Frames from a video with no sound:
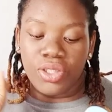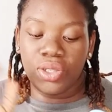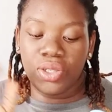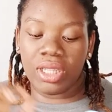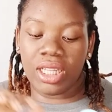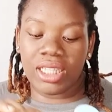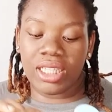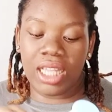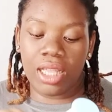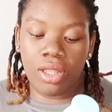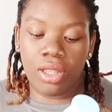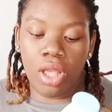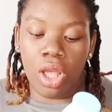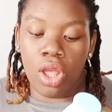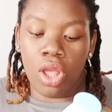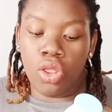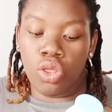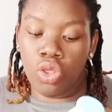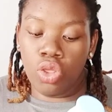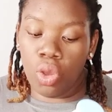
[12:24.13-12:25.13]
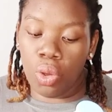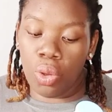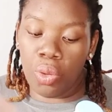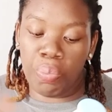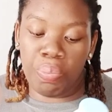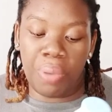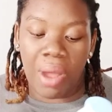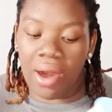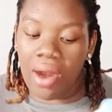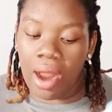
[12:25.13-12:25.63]
So they said
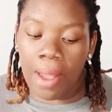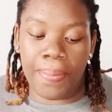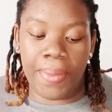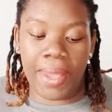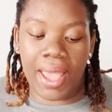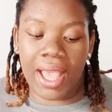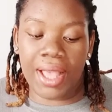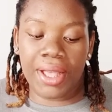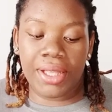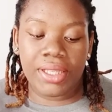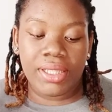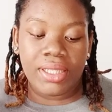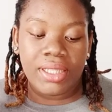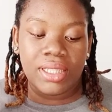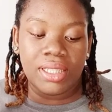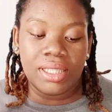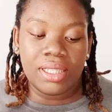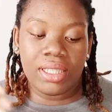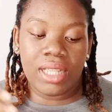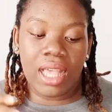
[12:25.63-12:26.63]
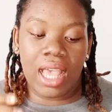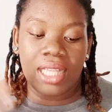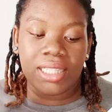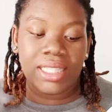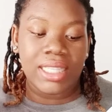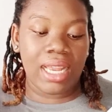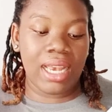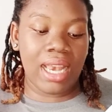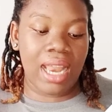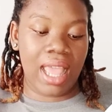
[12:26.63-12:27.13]
no parabens,
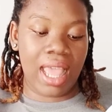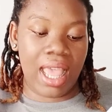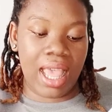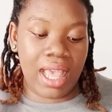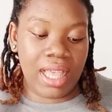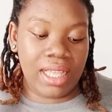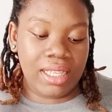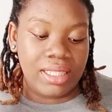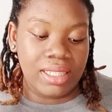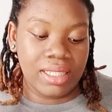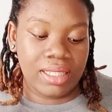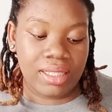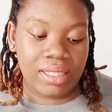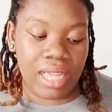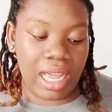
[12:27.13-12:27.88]
SLS,